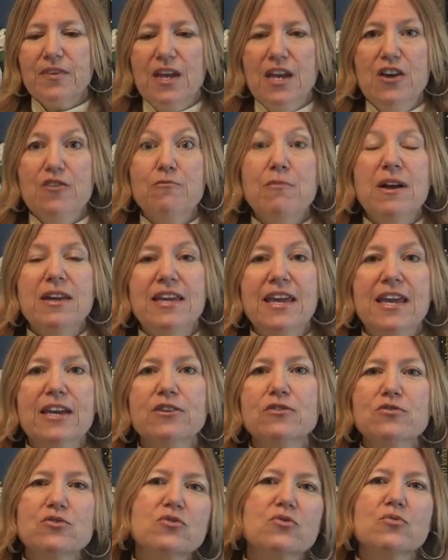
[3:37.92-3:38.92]
If my
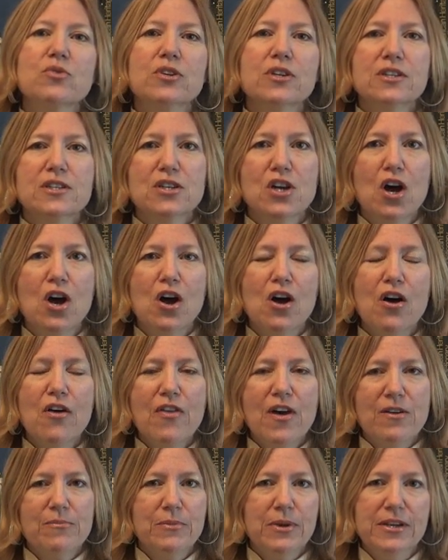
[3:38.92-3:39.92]
candles are really tall,
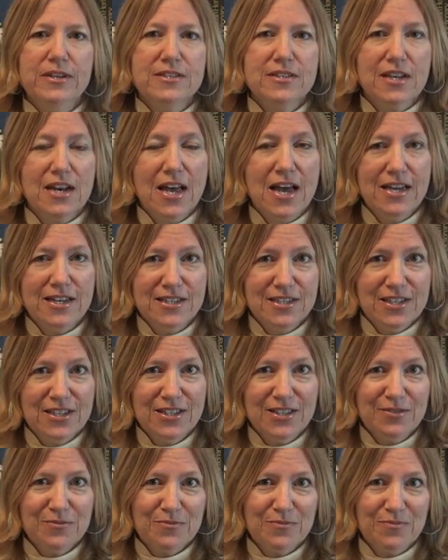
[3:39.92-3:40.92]
that means that I
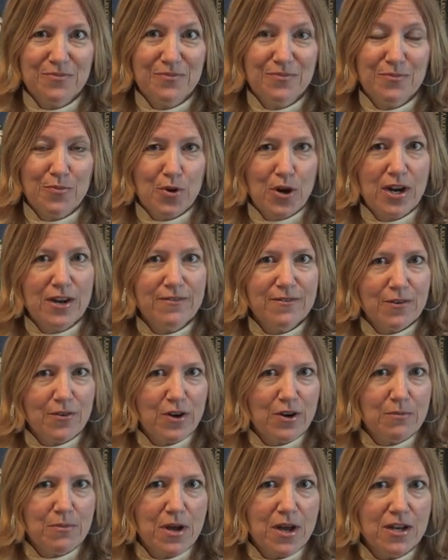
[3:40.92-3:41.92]
didn't pray
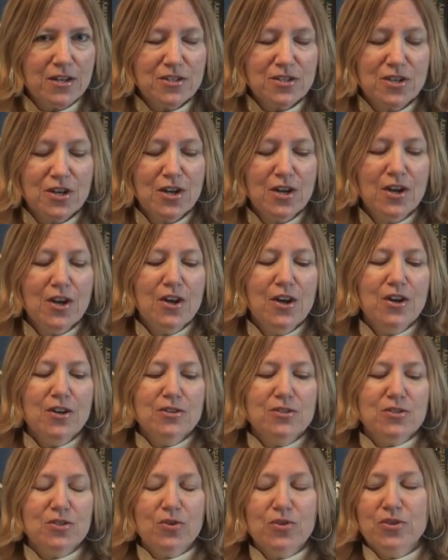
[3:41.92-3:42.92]
very much.
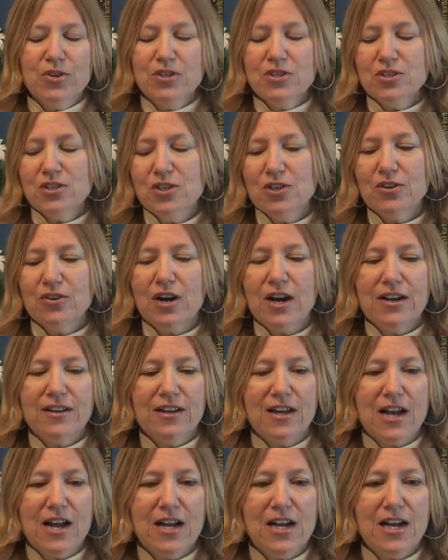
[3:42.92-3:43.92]
So this year,
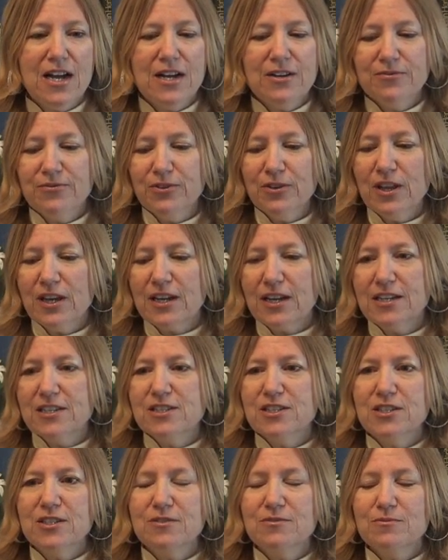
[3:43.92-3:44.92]
I feel like I
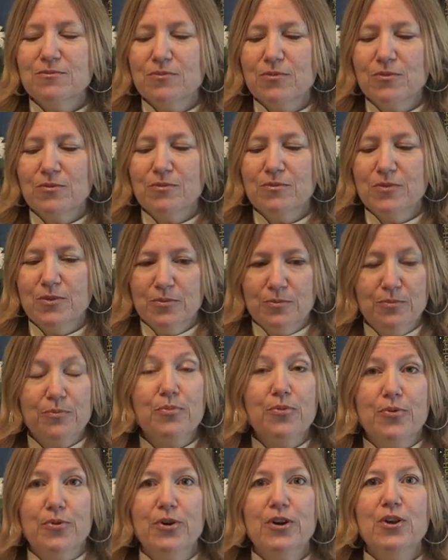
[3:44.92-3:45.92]
did
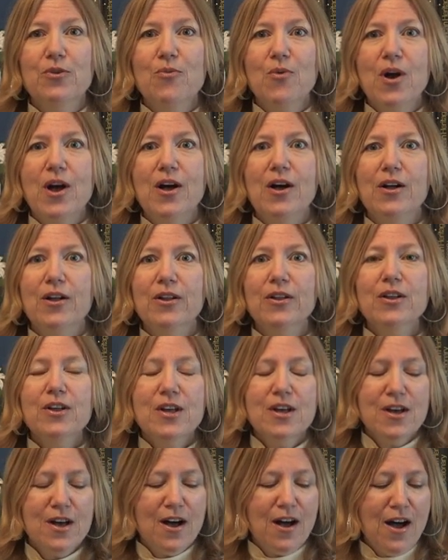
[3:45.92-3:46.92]
pretty well.
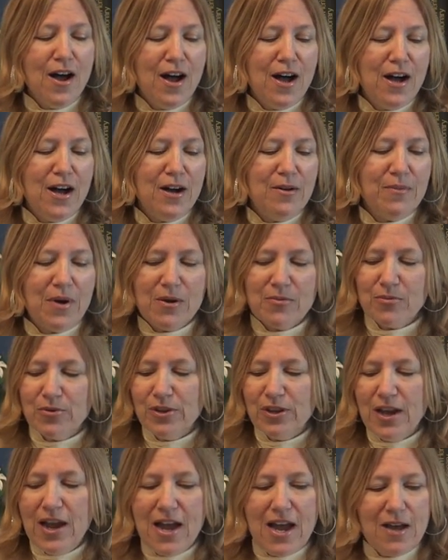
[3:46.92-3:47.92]
I'm
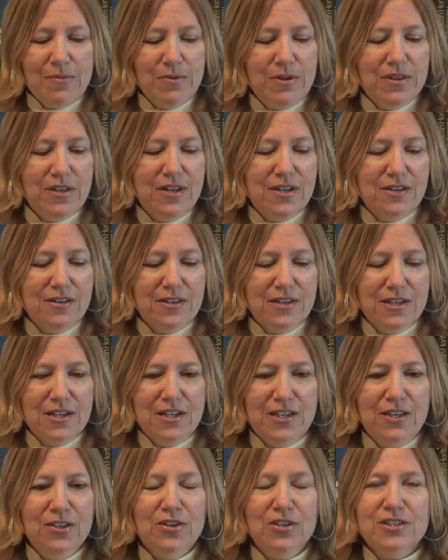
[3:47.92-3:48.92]
really happy that
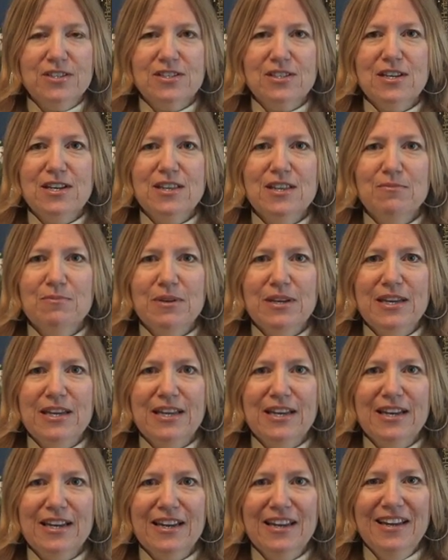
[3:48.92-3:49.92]
you can see in the
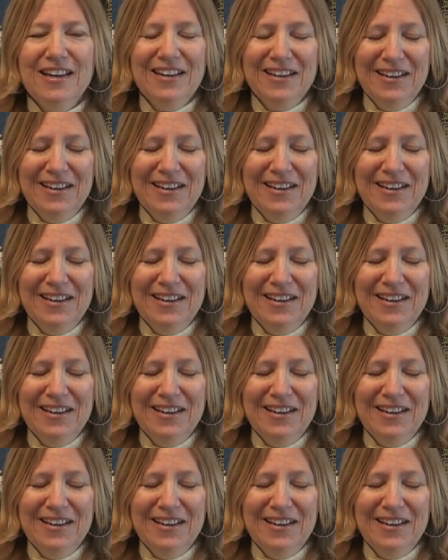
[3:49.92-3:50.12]
beginning